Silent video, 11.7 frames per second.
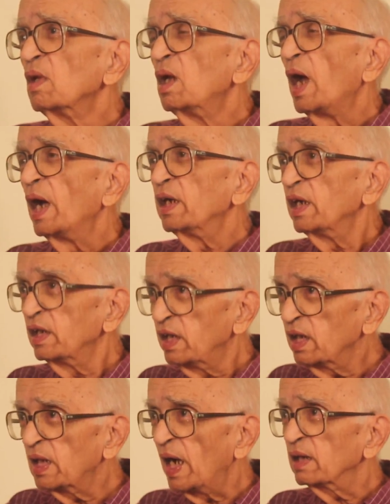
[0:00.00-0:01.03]
And he did
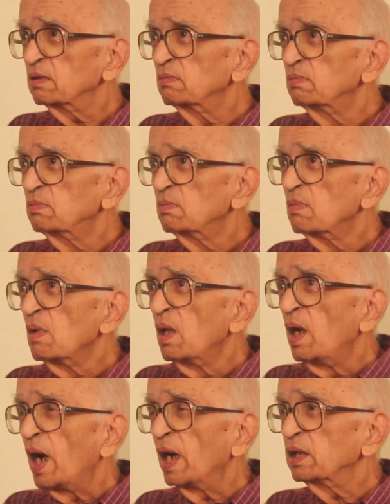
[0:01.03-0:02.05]
that.
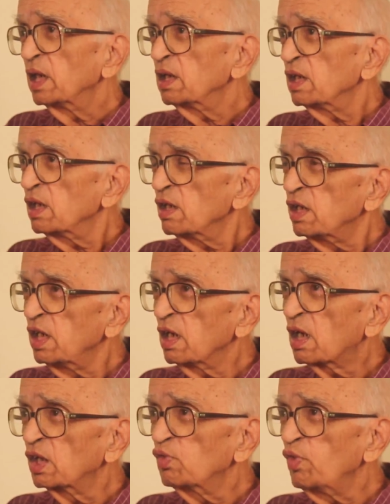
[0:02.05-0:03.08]
And then he
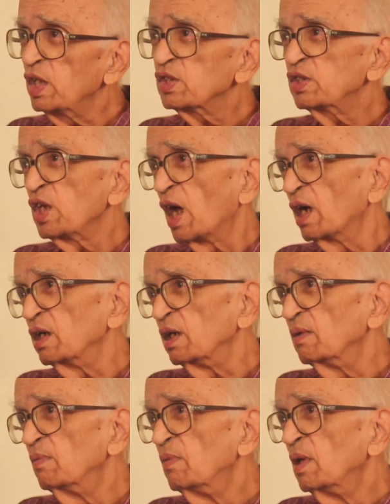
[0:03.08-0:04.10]
convinced JRD,
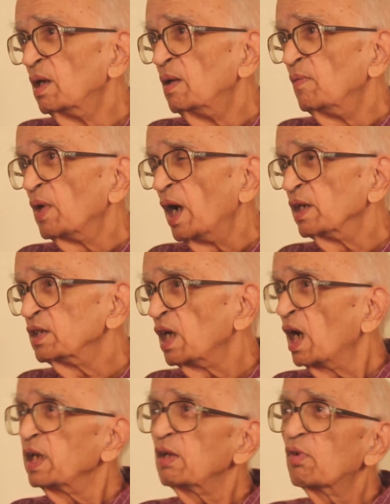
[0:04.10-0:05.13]
and
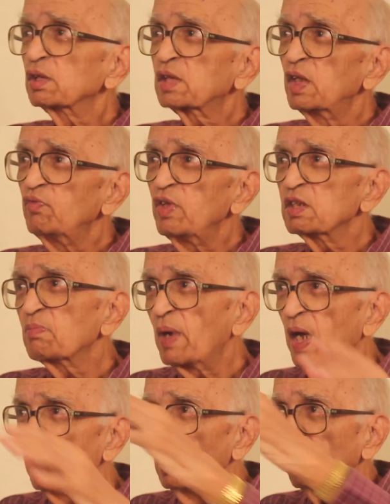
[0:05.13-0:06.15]
JRD was convinced
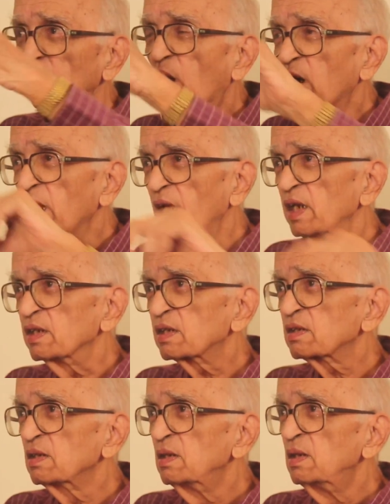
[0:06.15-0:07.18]
by Lord Harris
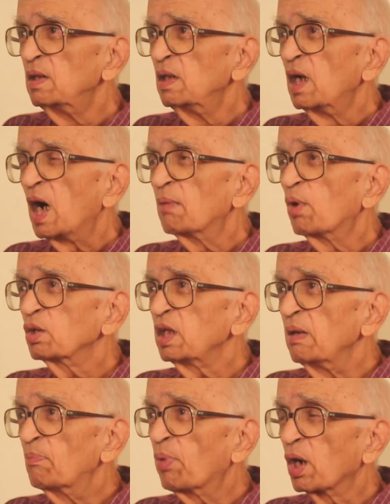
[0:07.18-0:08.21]
about the
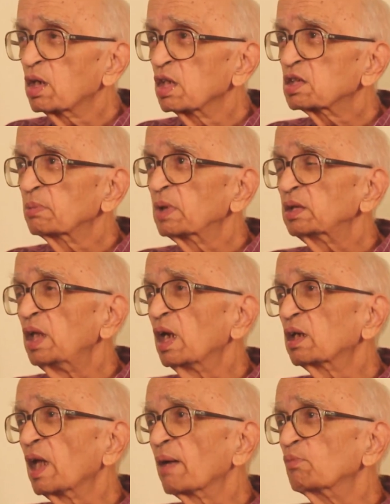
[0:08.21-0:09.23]
importance of the think
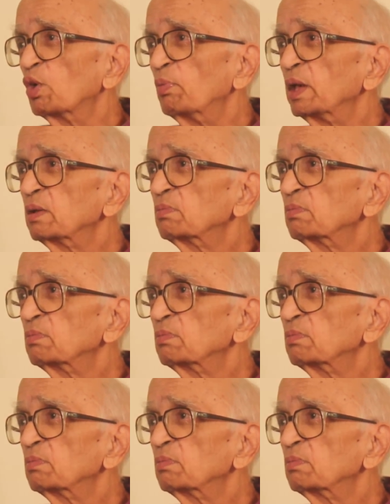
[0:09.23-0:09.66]
tank movement.